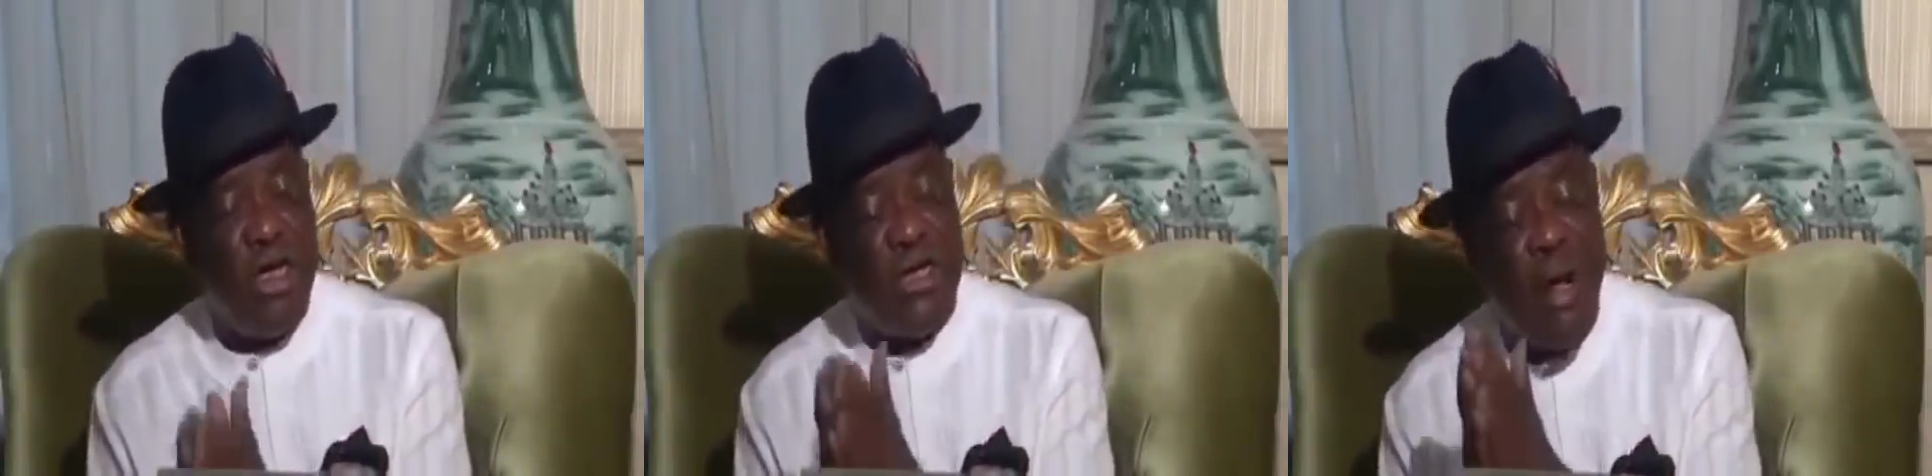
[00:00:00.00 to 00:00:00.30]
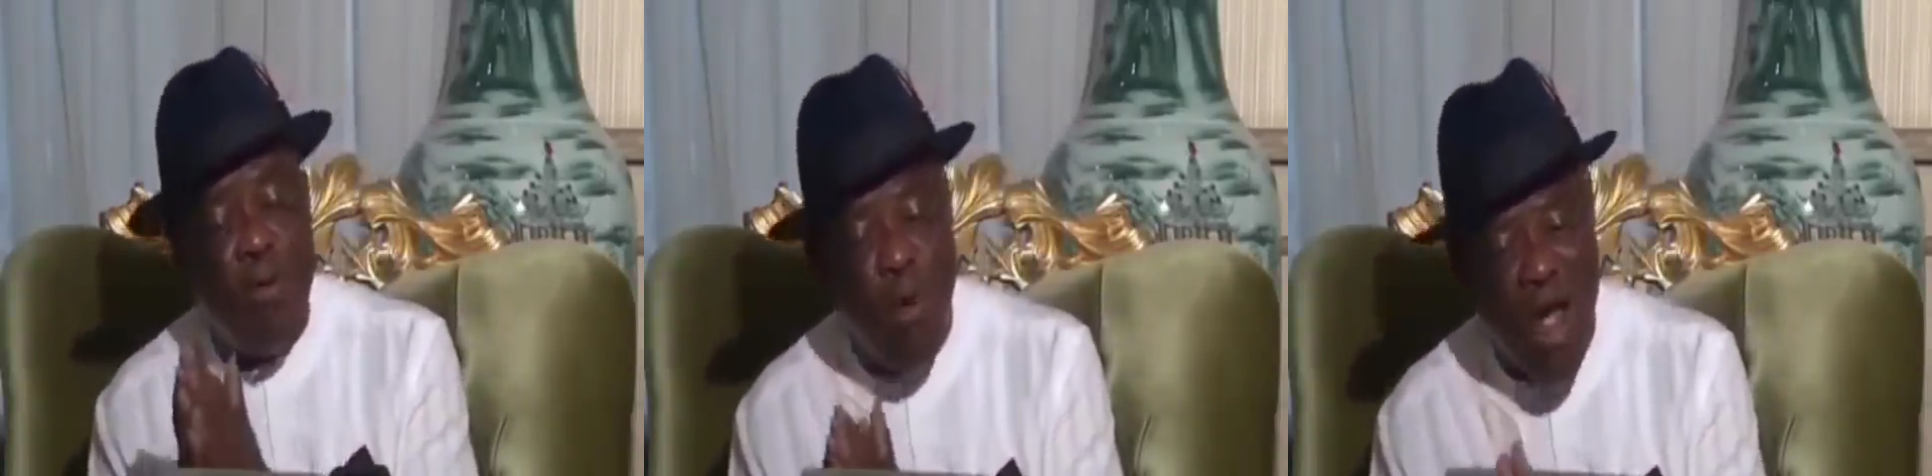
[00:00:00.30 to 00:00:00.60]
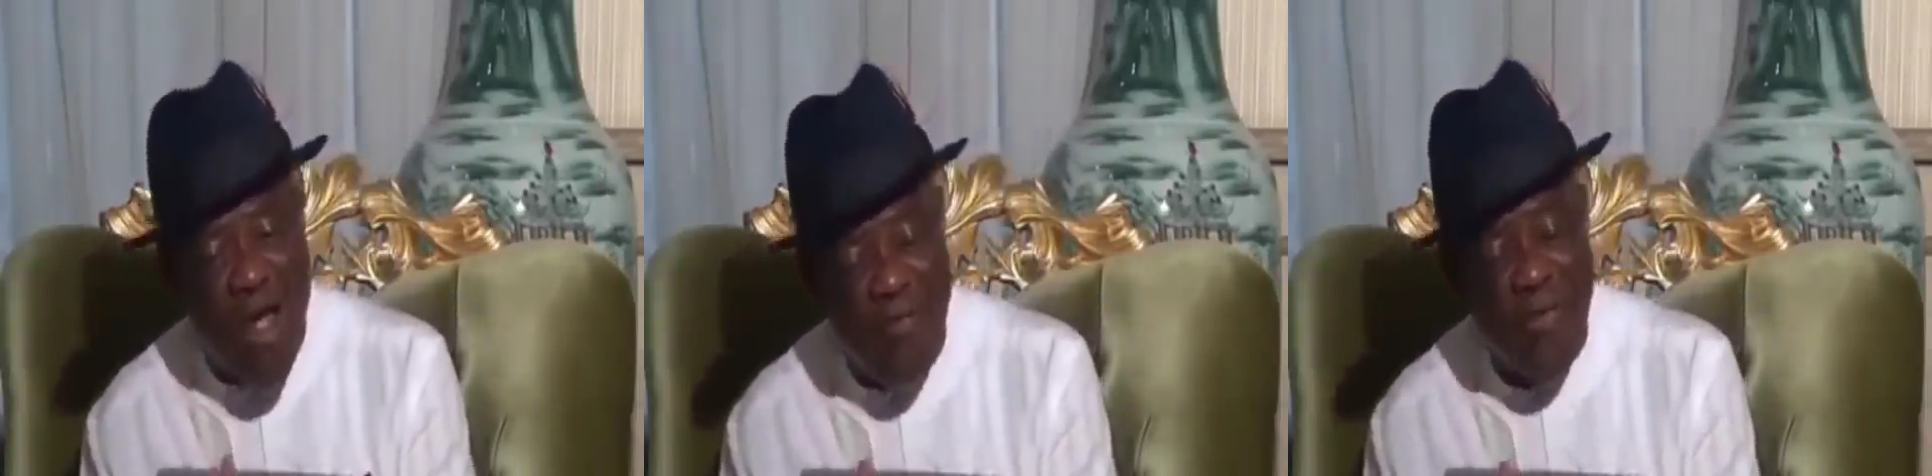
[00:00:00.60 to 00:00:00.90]
The
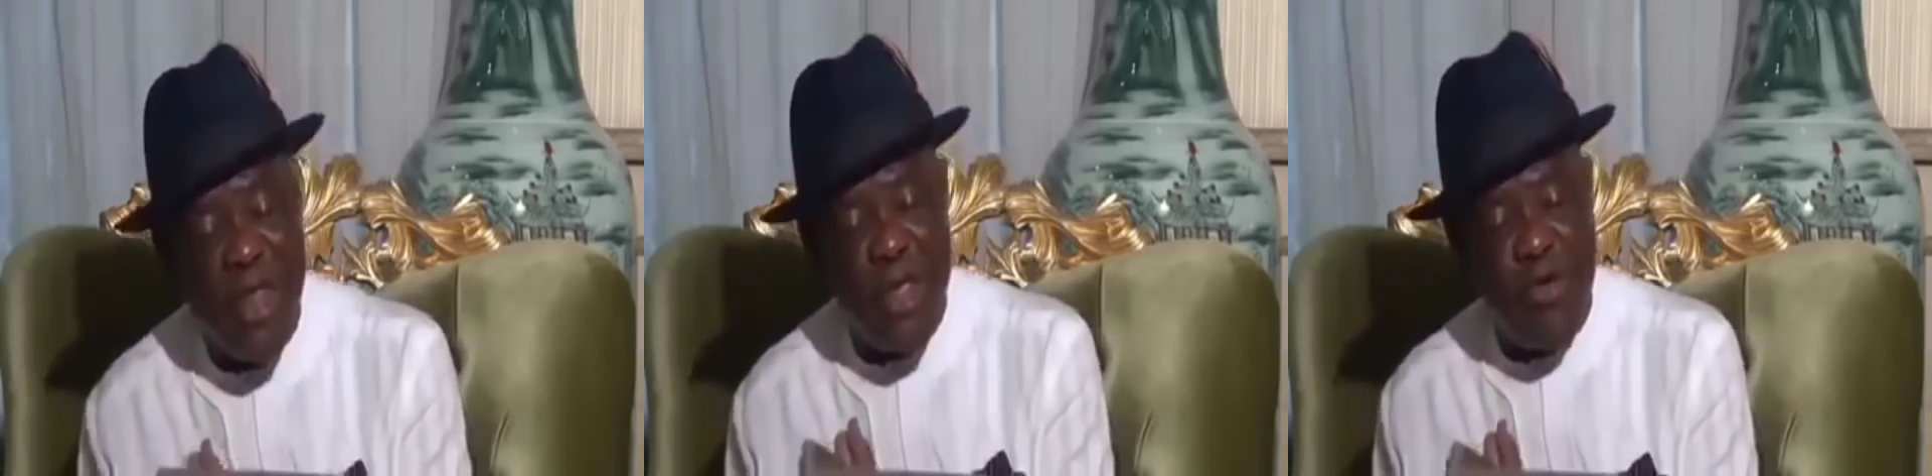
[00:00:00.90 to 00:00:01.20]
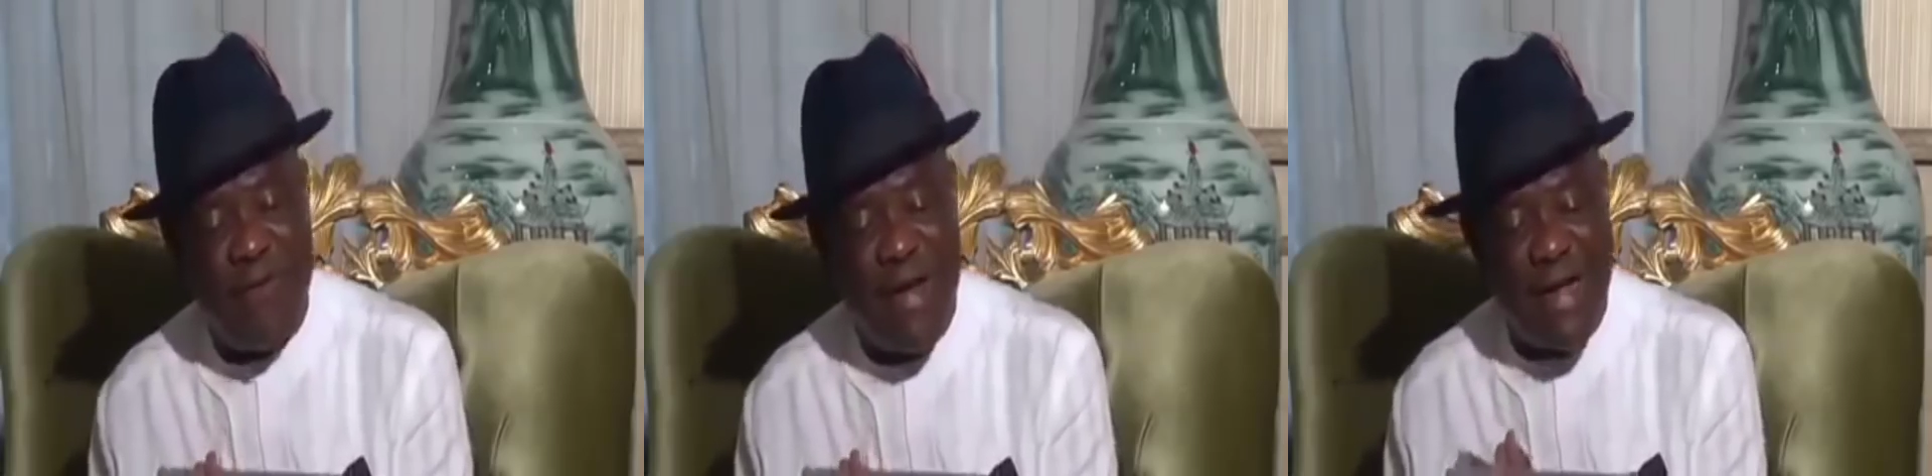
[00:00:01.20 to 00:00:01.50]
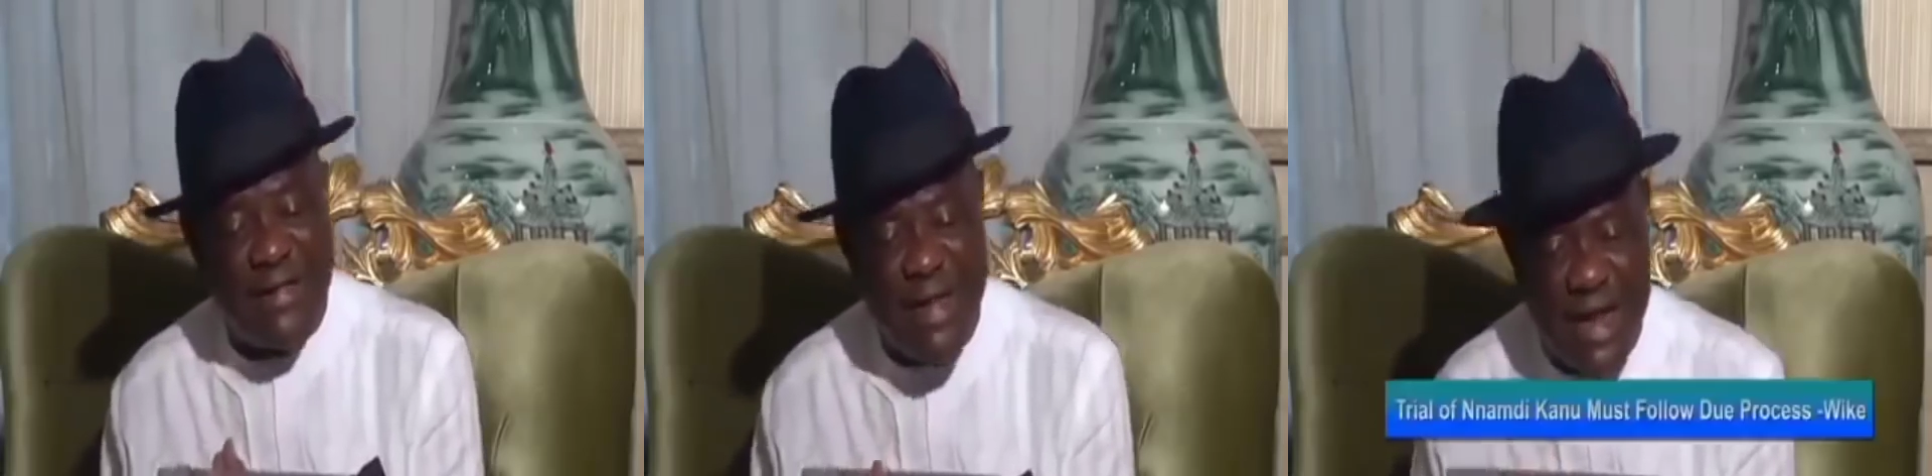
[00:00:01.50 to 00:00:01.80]
same way you have
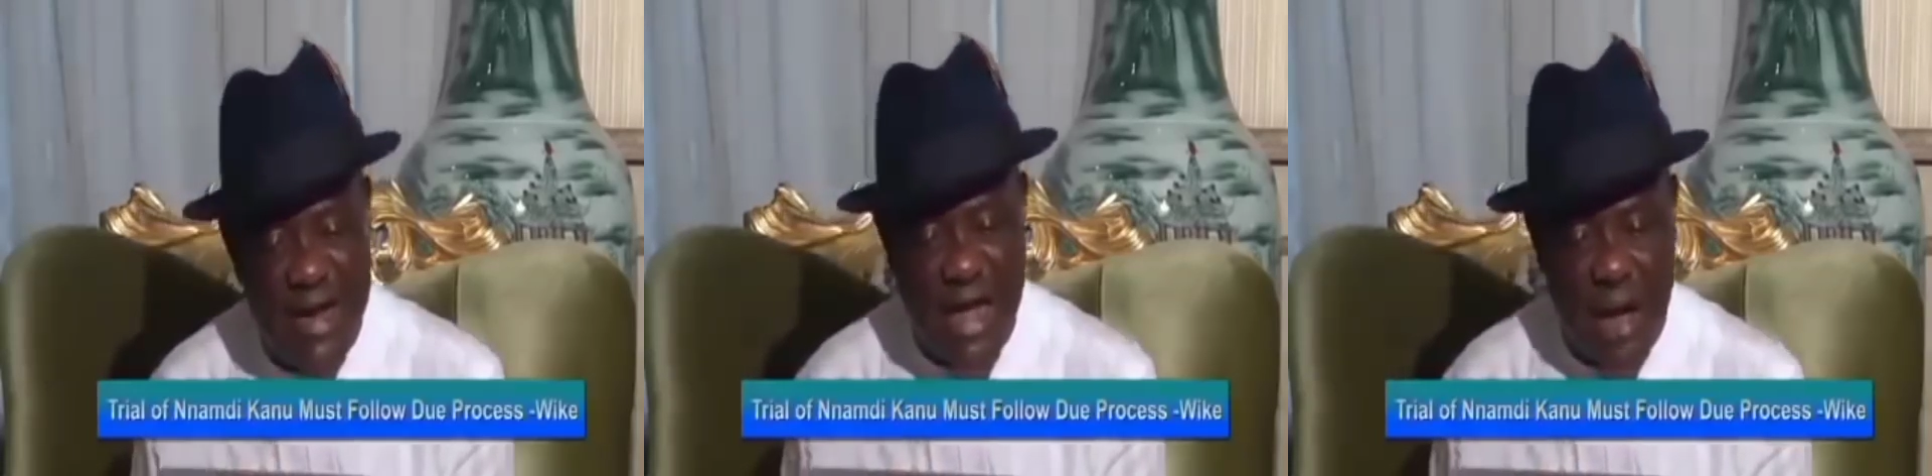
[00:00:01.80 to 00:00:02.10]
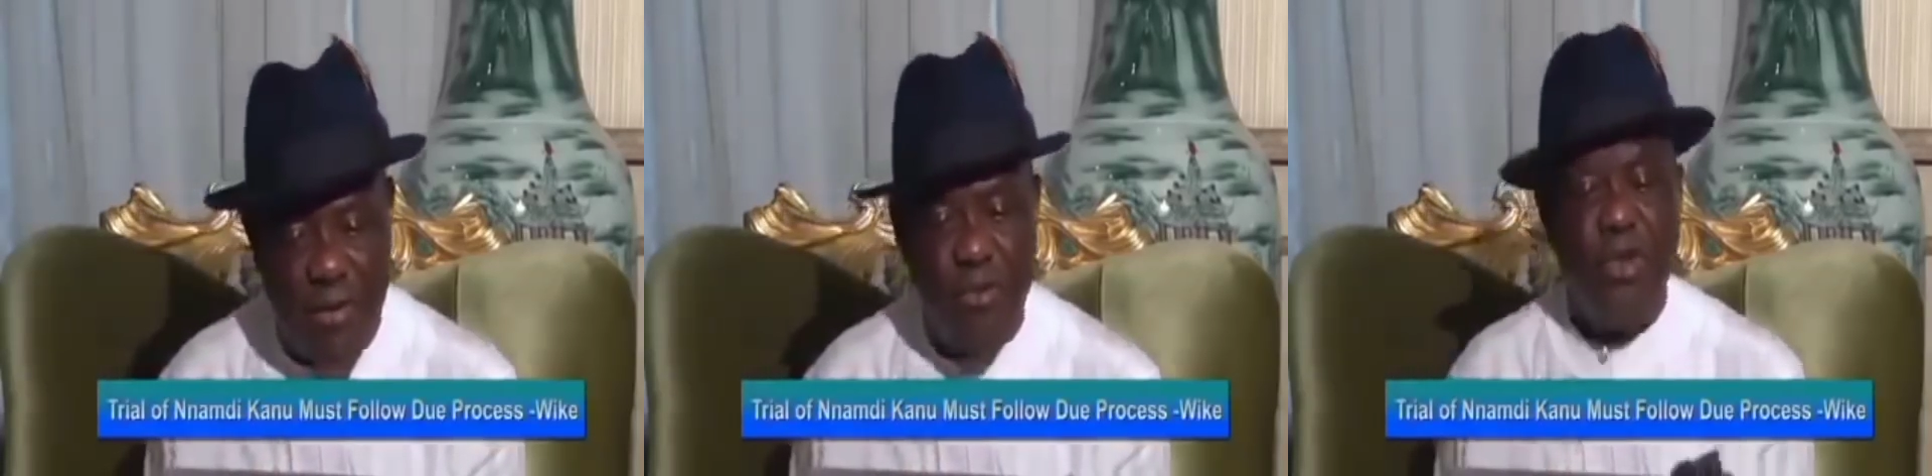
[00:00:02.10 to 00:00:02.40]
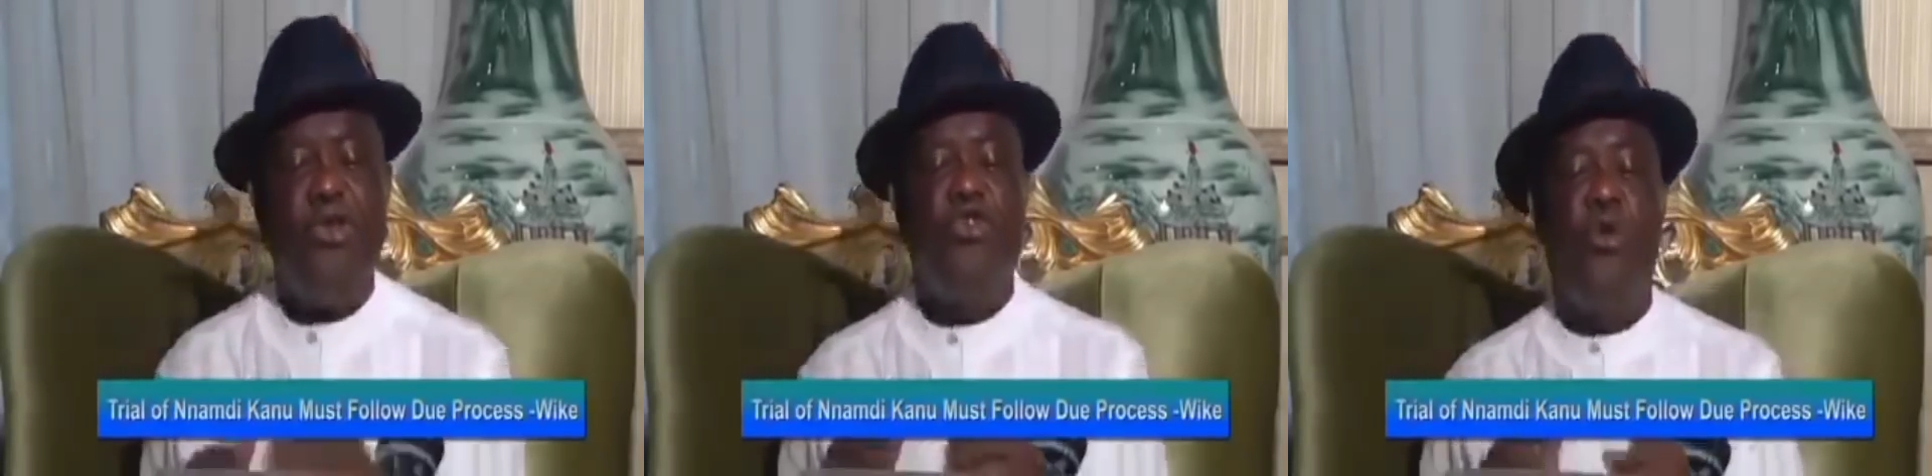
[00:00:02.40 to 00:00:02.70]
arrested Nnamdi Kanu